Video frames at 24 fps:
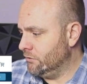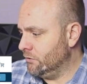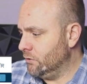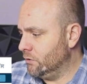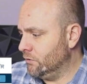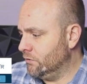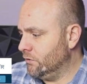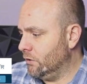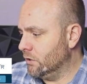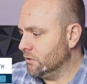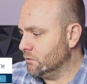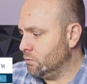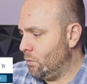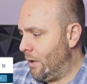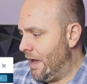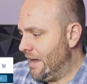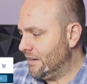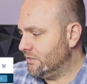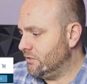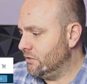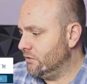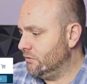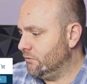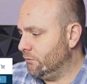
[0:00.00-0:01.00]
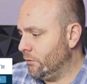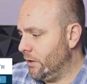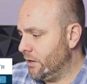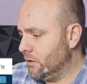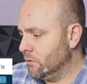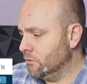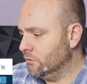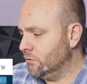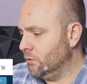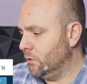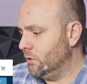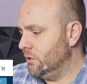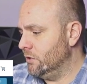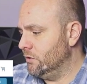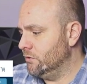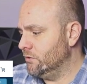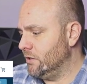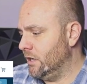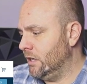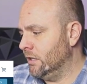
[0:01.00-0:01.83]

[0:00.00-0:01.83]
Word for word: So as far as waxes, fragrance oils,